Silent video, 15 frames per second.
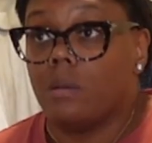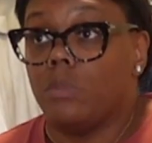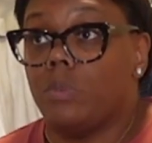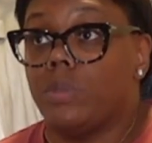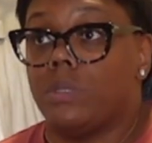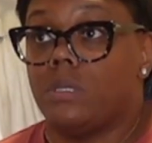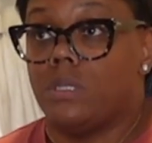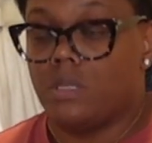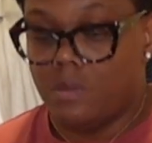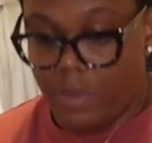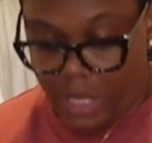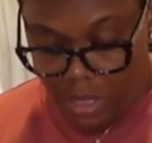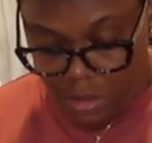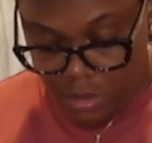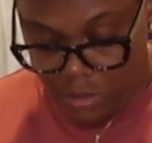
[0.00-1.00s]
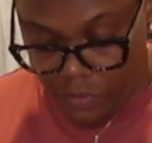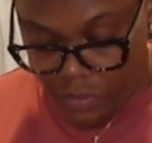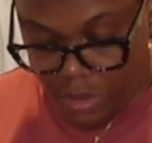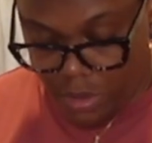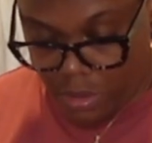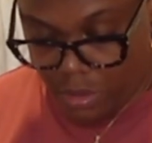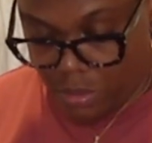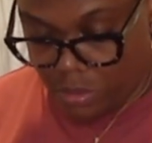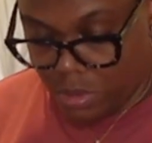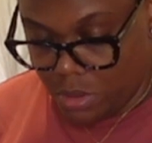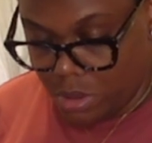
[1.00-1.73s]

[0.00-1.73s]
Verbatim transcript: i'm gonna put these bags over there on the